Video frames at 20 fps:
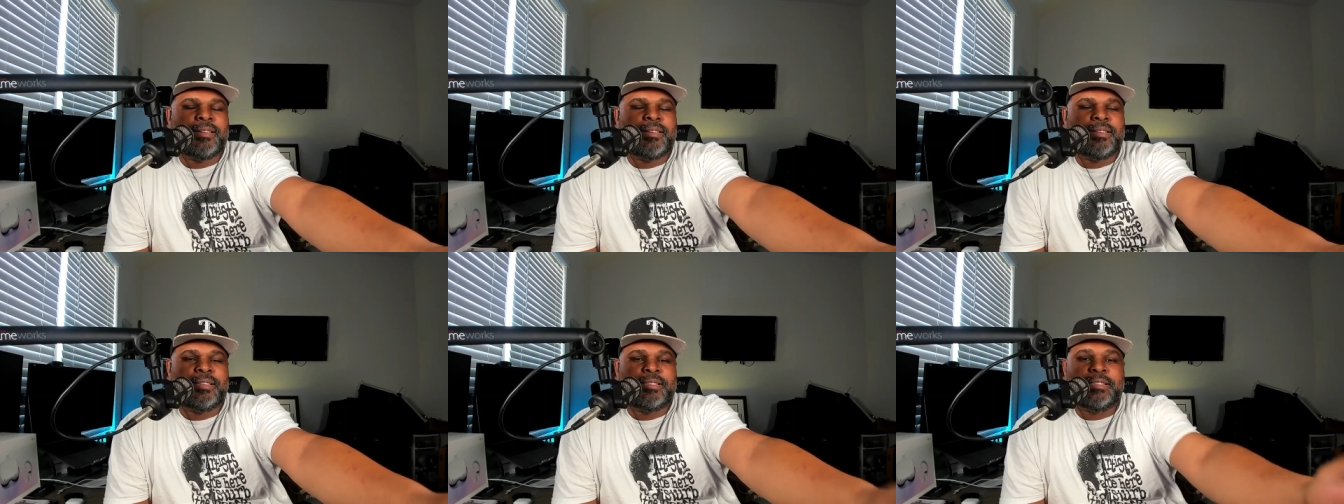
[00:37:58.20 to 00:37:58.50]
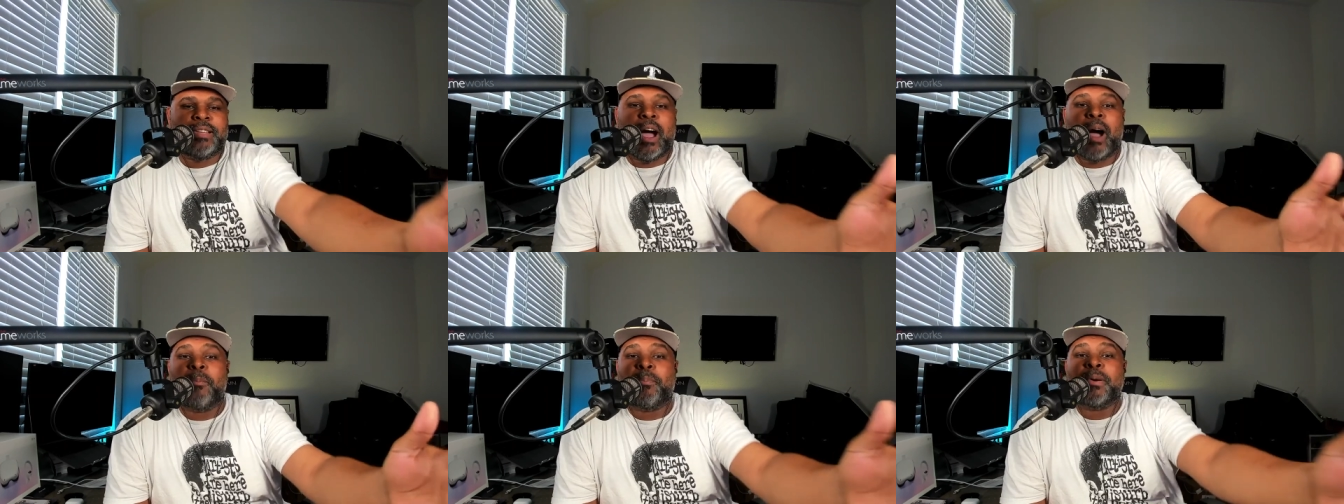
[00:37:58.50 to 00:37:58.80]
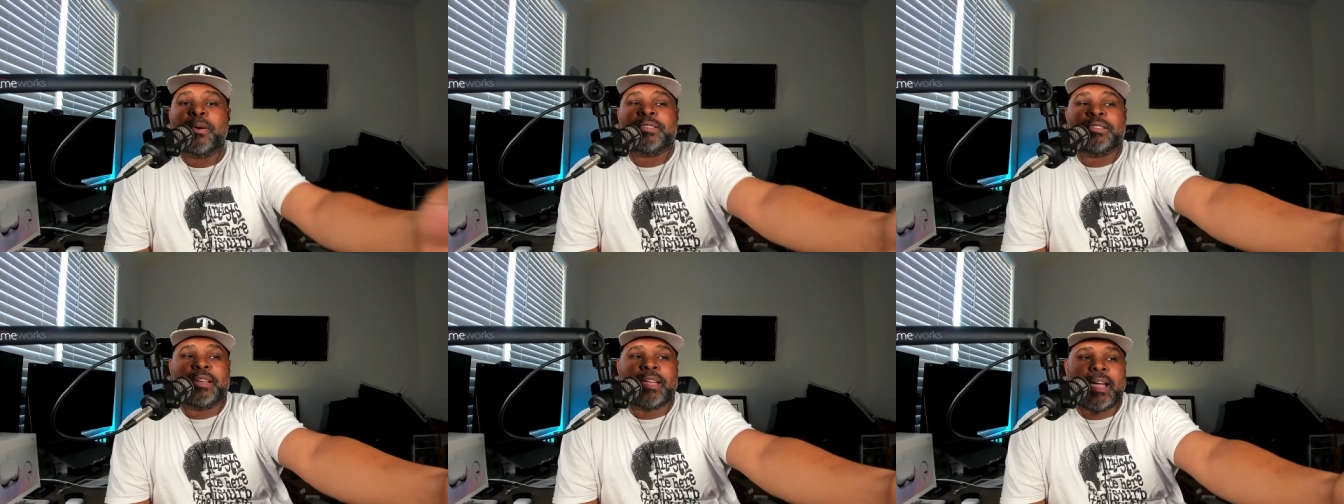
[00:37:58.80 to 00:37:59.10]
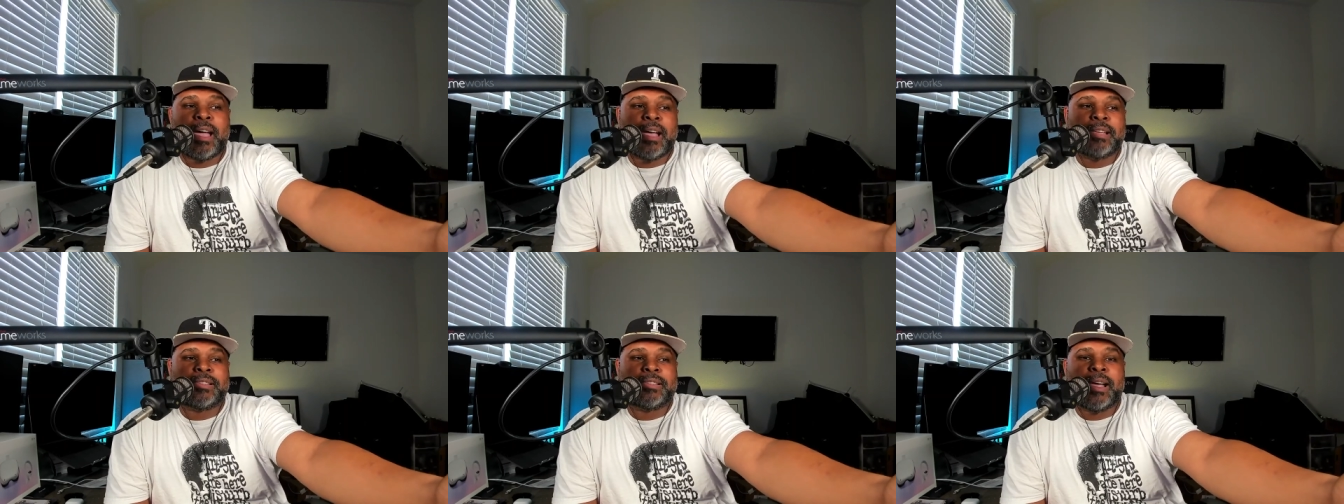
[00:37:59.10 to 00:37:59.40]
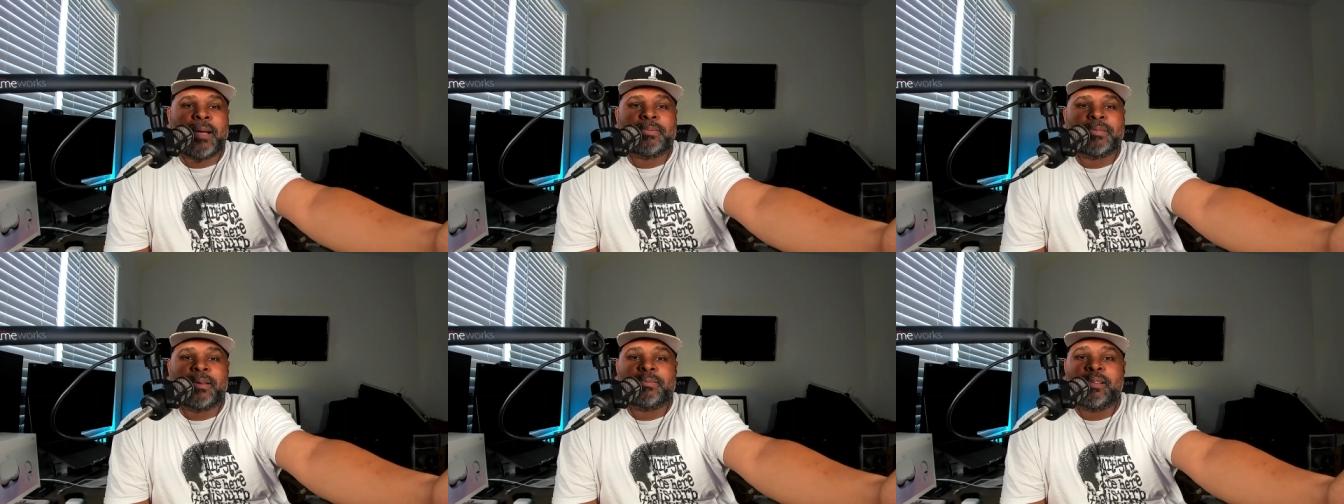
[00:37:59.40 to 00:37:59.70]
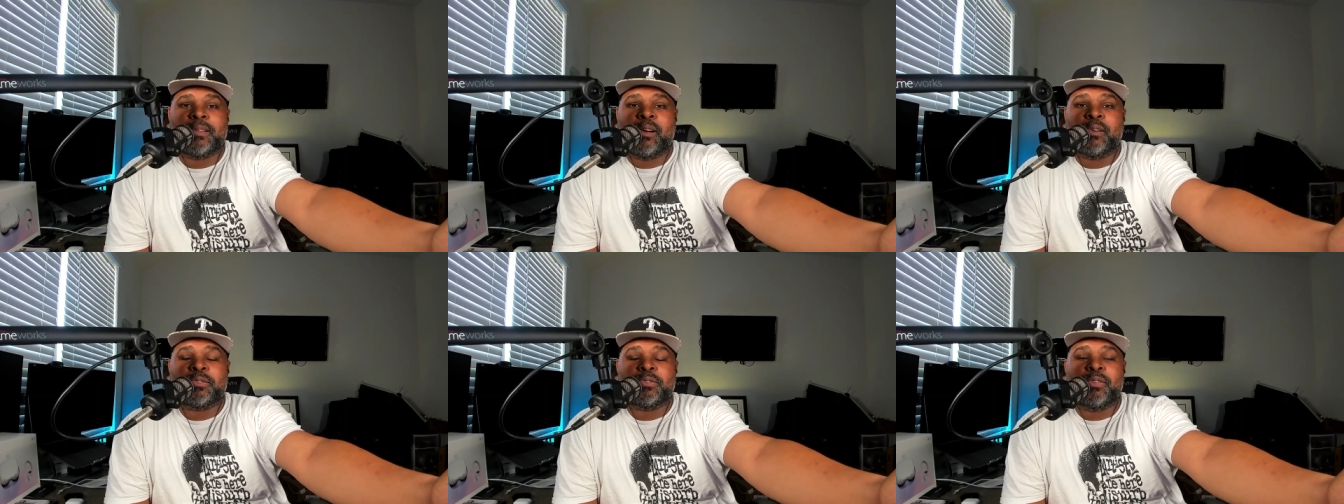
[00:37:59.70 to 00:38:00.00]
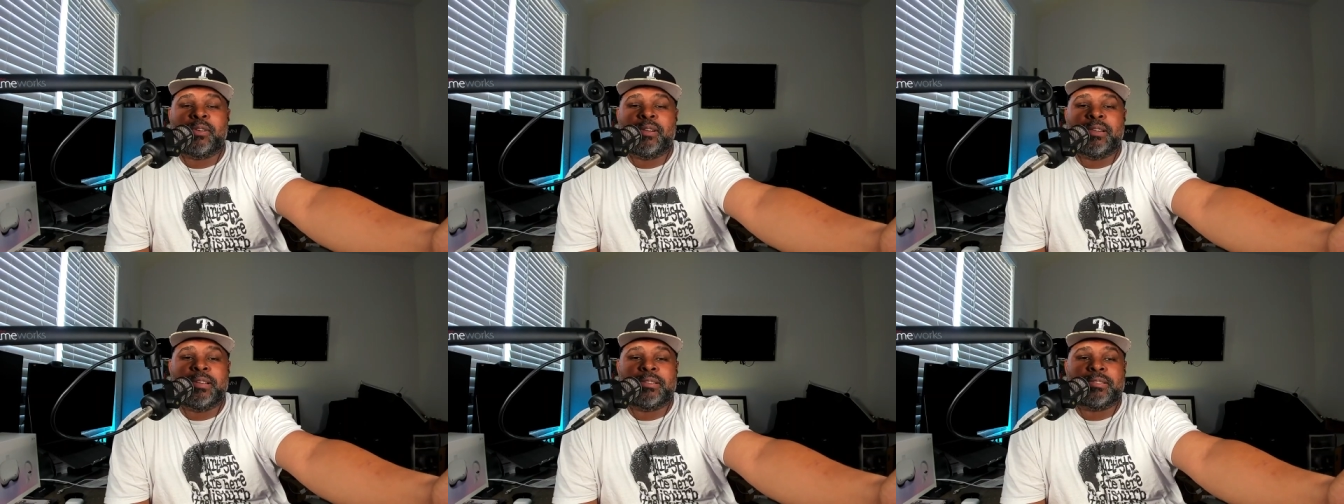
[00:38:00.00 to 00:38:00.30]
Y'all put your cash apps up. Those you
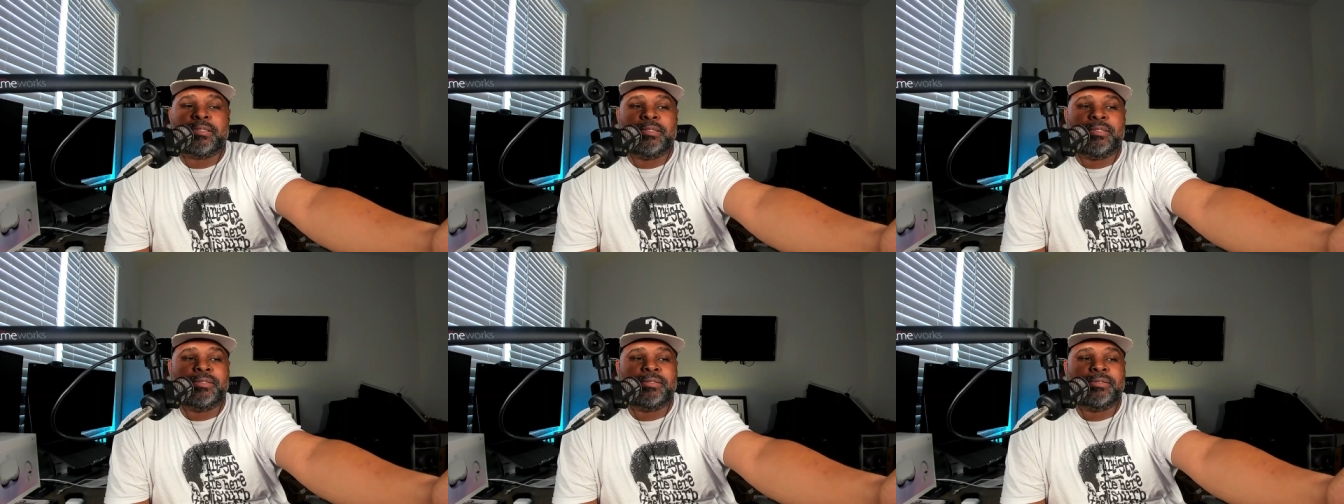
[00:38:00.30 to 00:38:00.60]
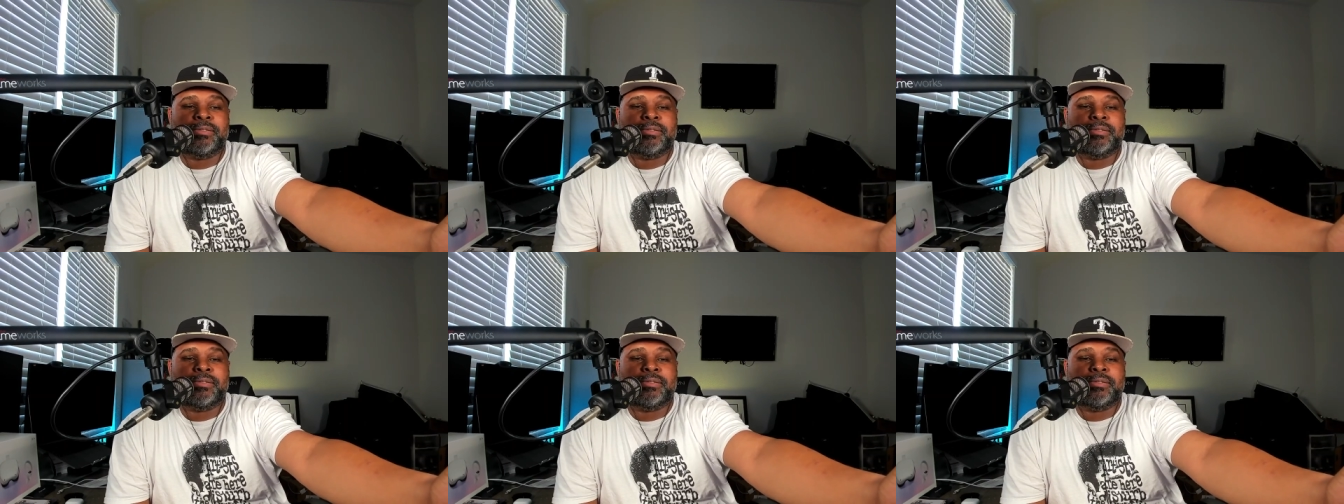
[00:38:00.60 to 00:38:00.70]
are listening.